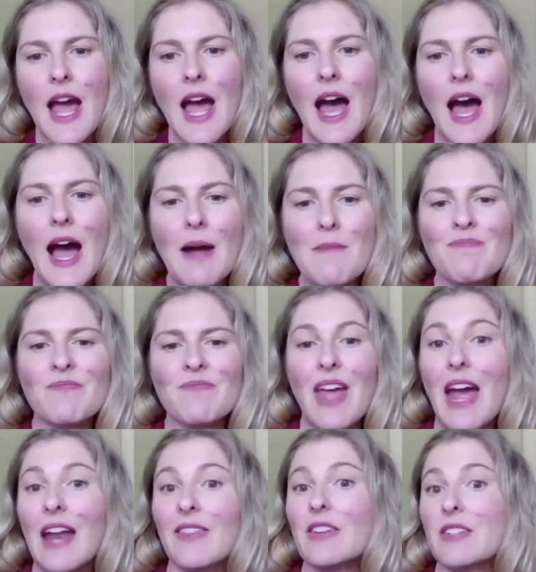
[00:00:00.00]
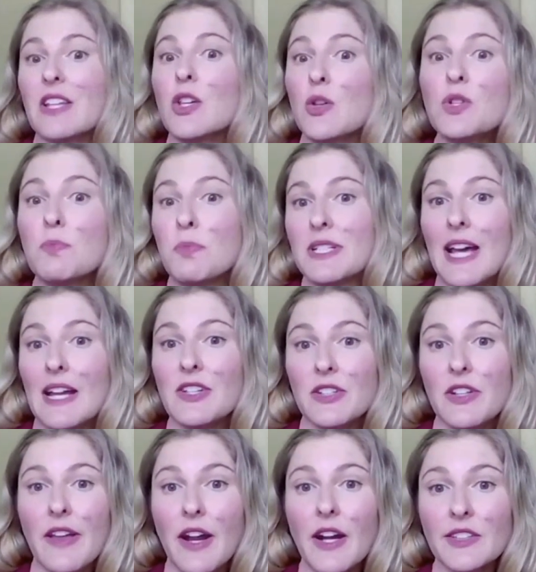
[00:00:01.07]
And there's a huge potential
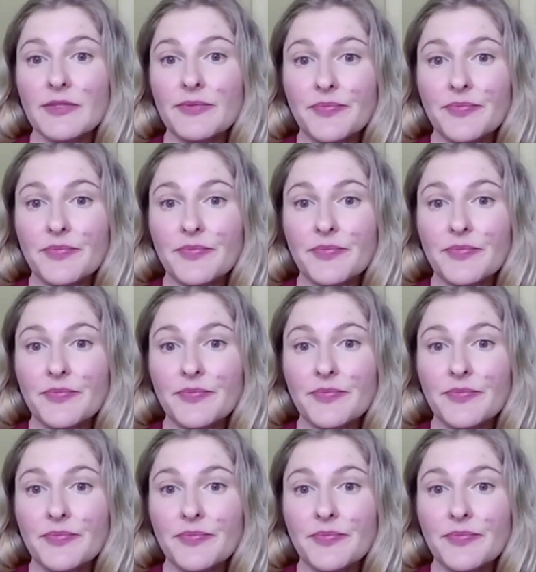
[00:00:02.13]
there.